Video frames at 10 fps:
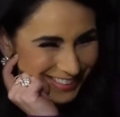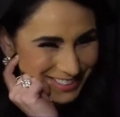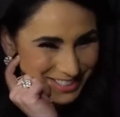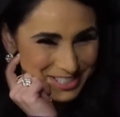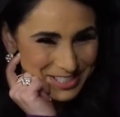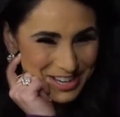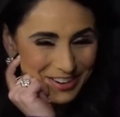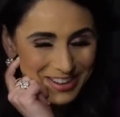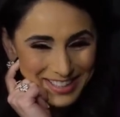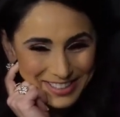just
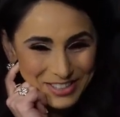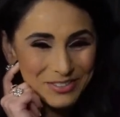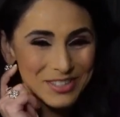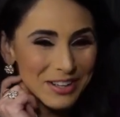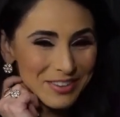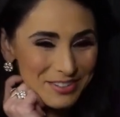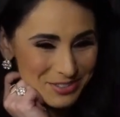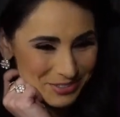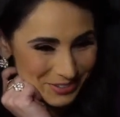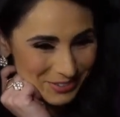don't tell the
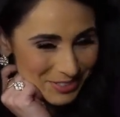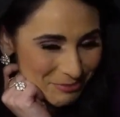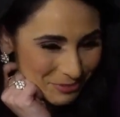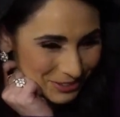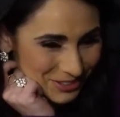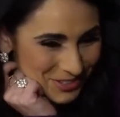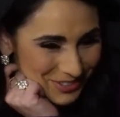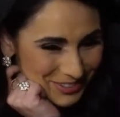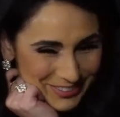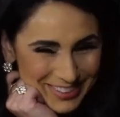truth, the full truth.